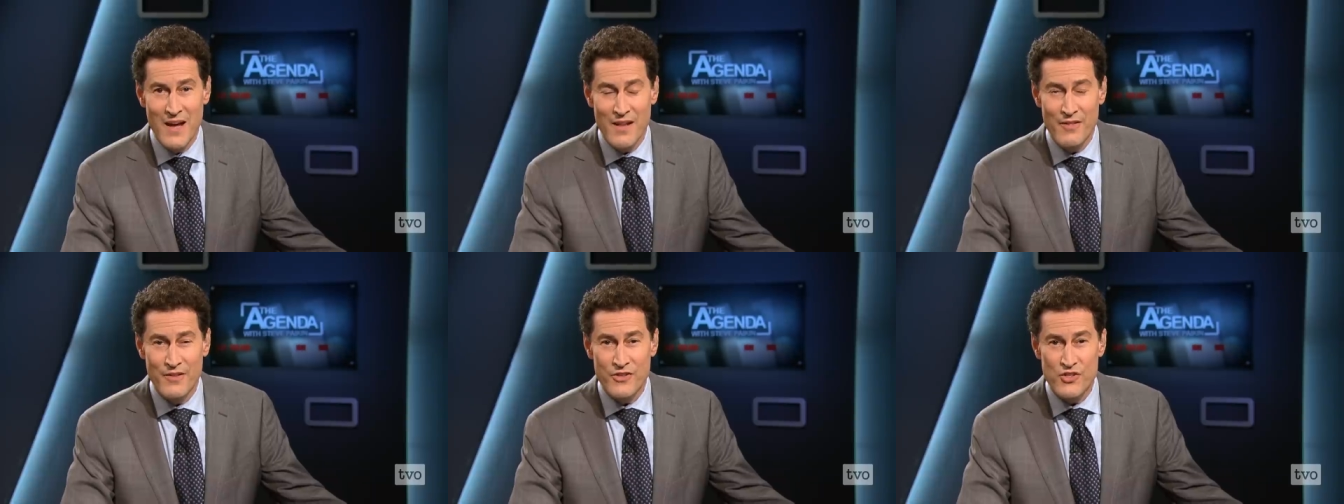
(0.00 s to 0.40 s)

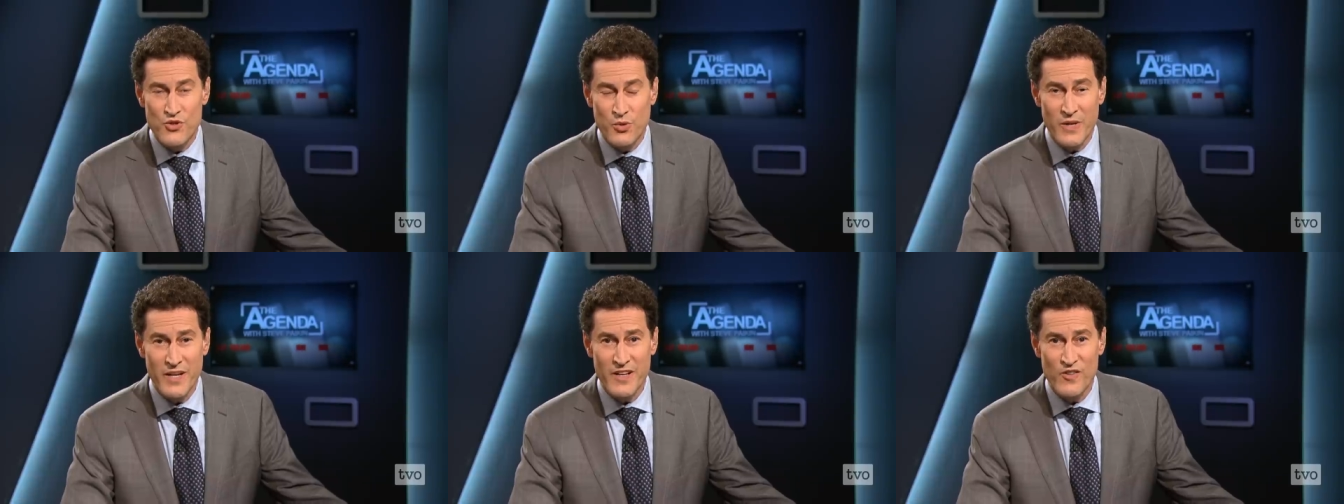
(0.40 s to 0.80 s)
the
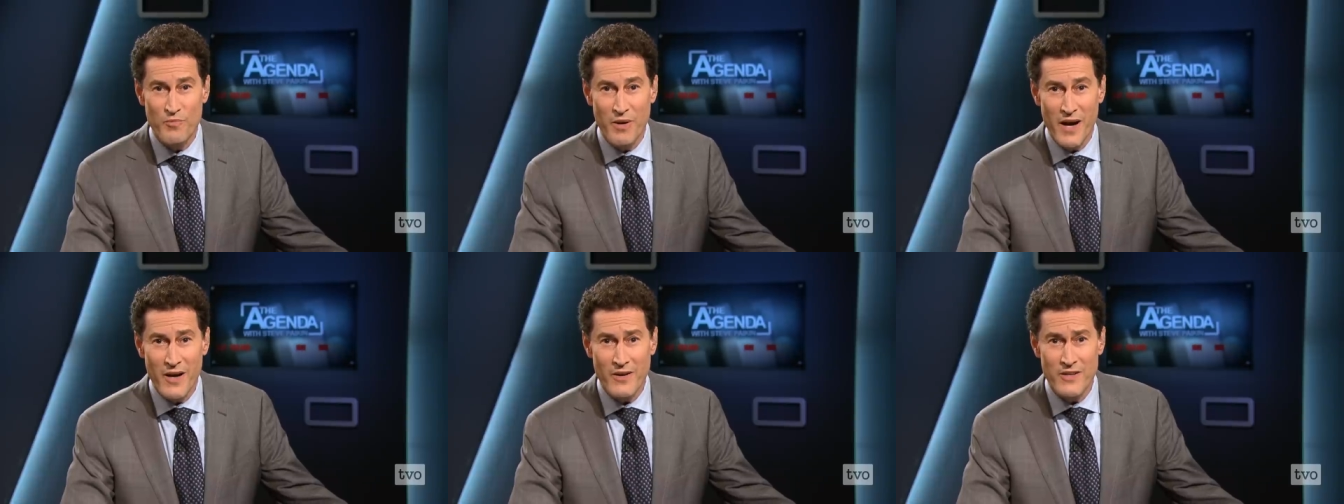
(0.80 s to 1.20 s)
Treaty of
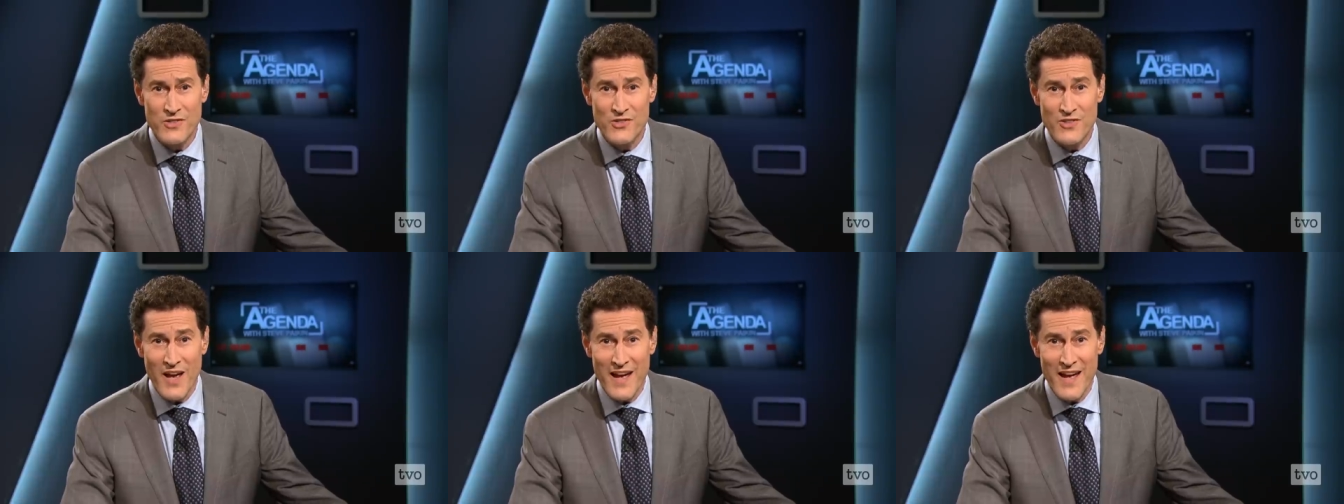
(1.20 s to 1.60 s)

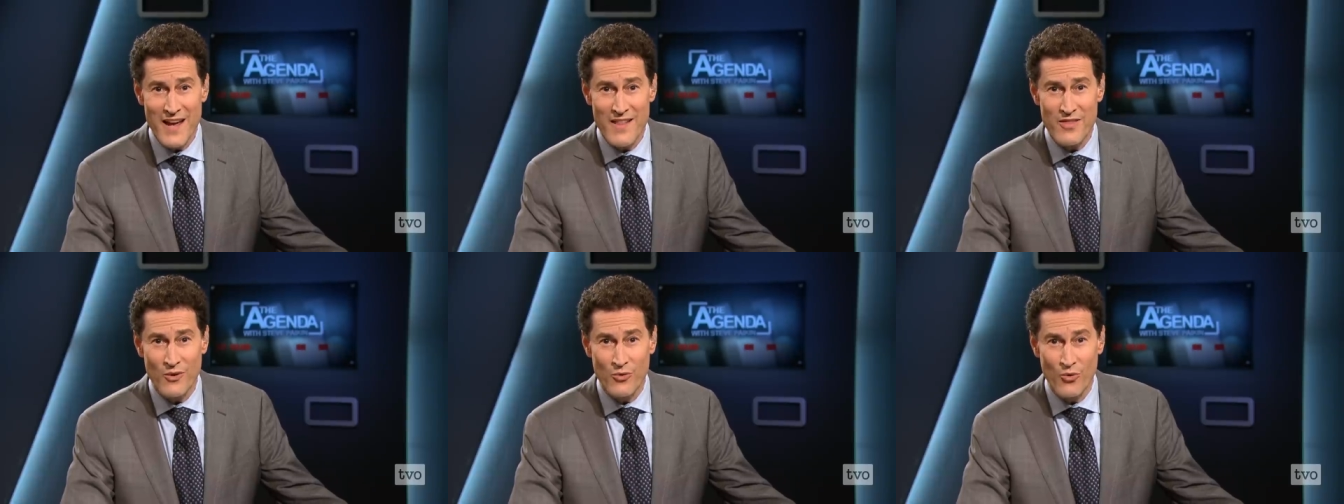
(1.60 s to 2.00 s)
Paris
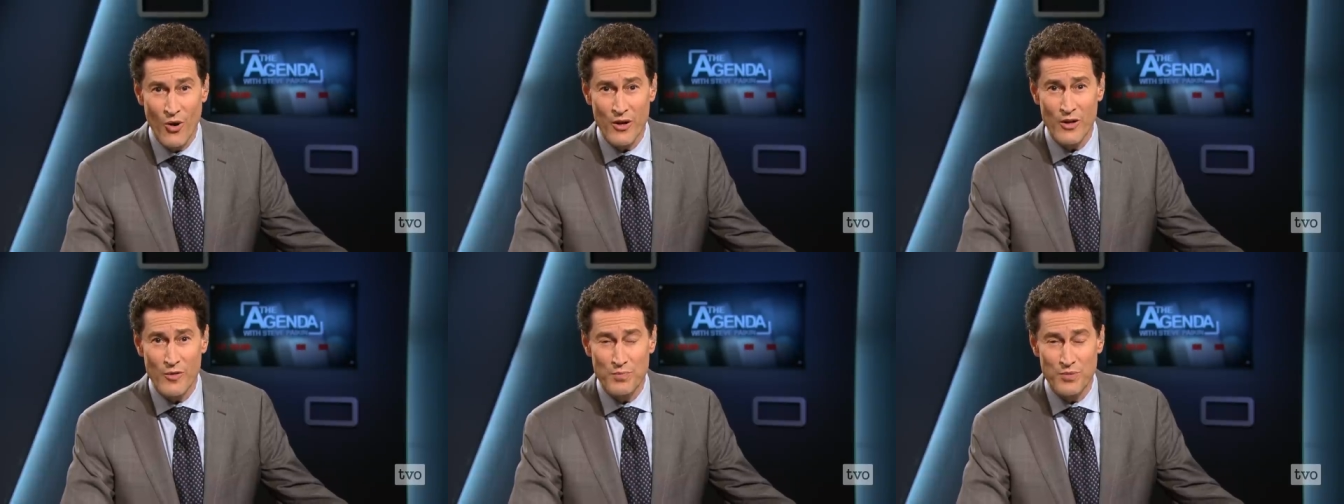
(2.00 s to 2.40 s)
and the
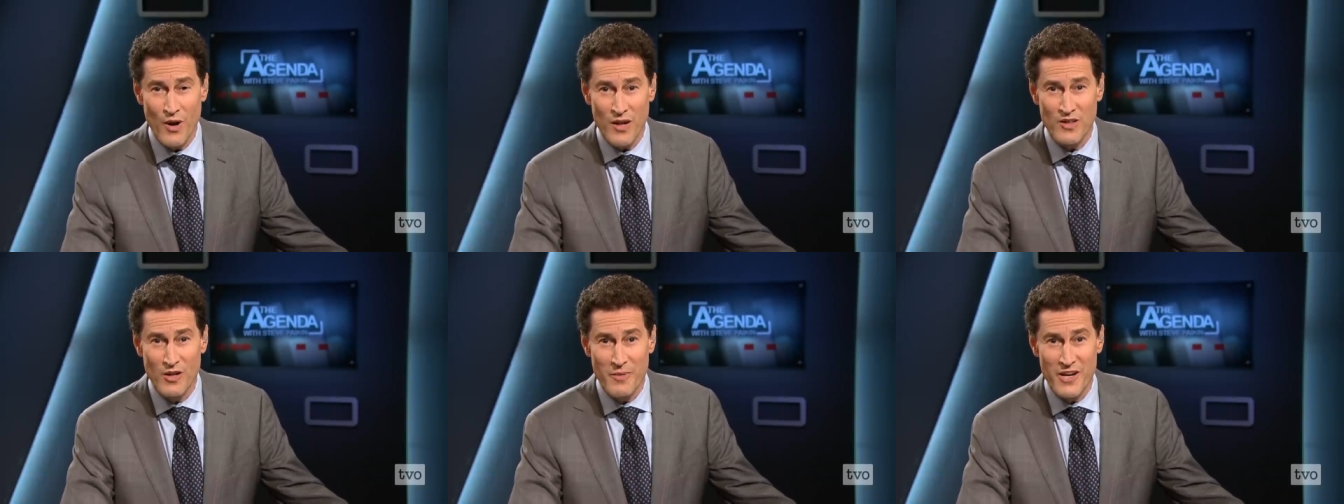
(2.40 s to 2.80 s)
Royal
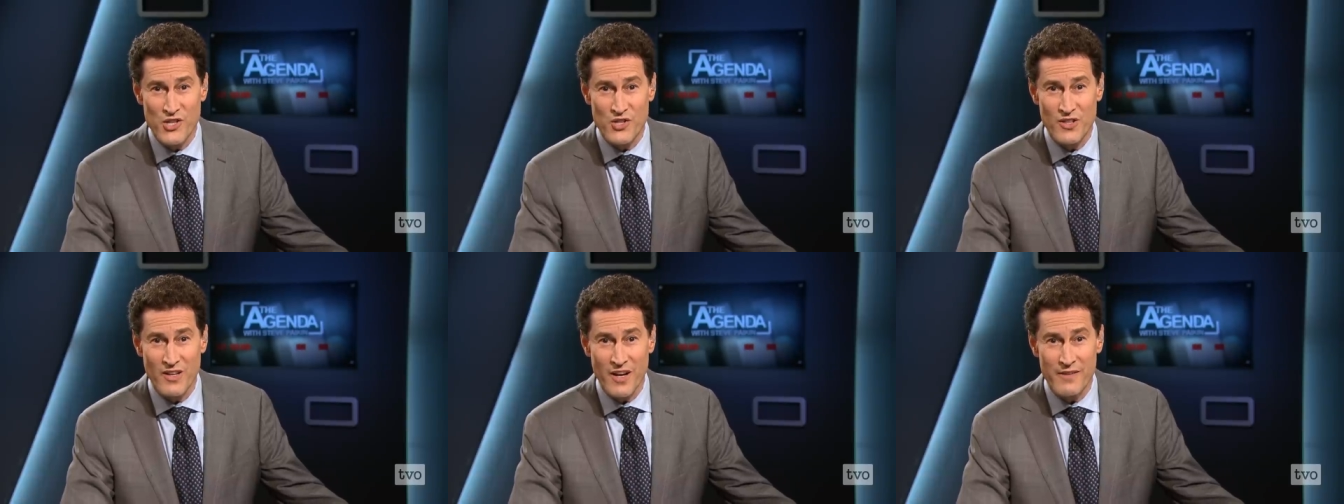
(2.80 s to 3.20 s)

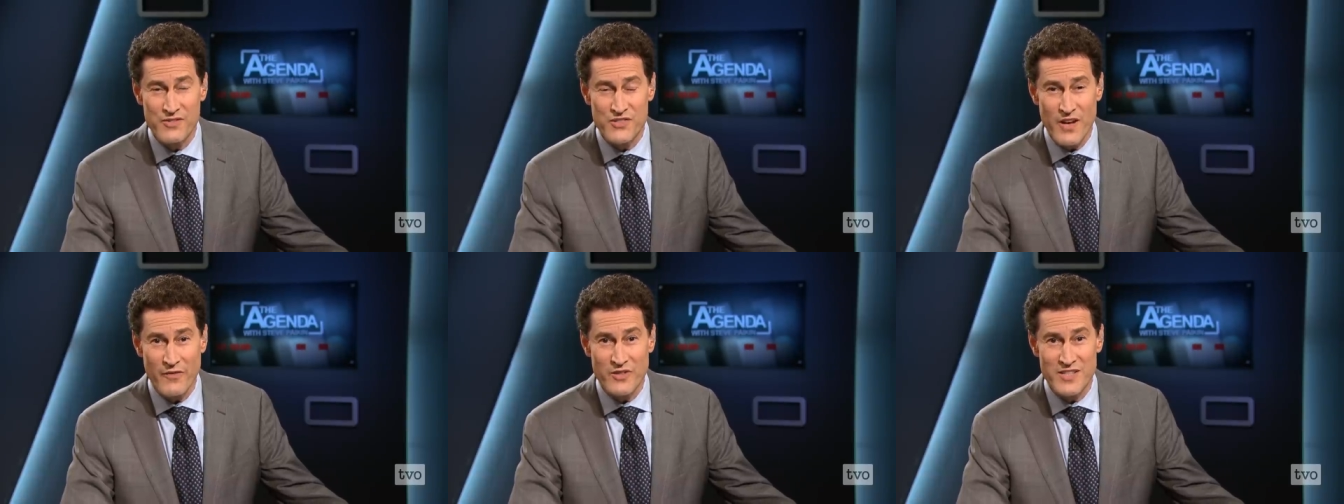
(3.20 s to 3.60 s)
Proclamation of
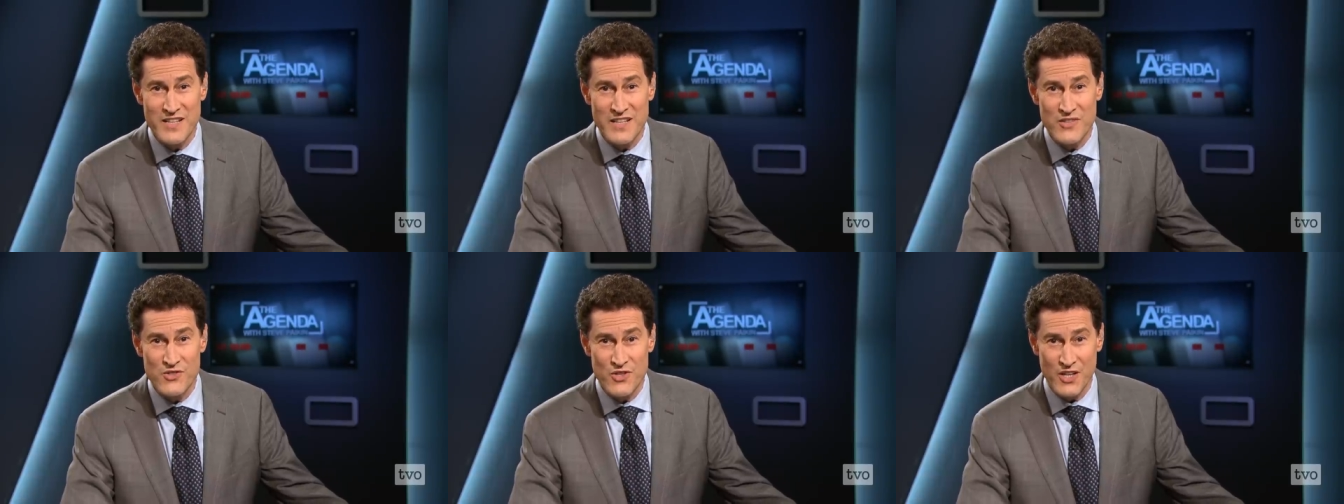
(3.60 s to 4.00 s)

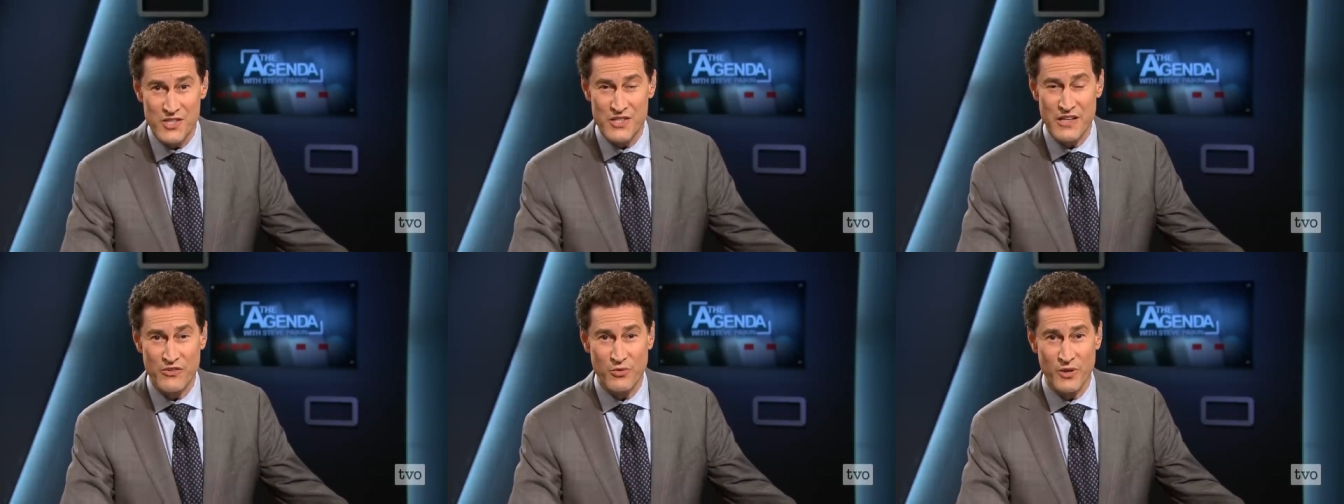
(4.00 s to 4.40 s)
seventeen
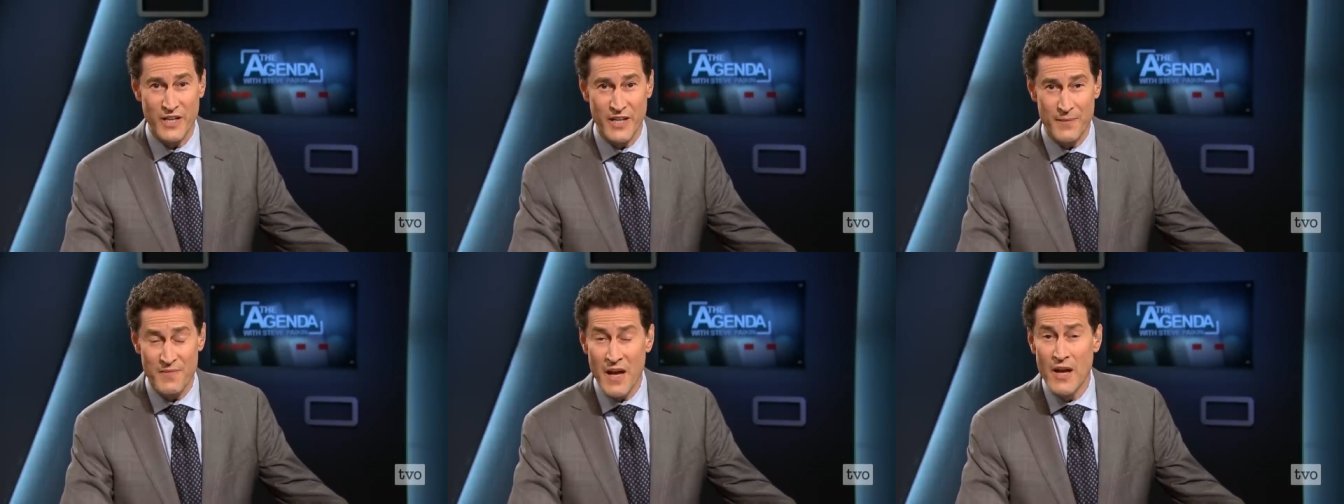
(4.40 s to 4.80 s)
sixty-three.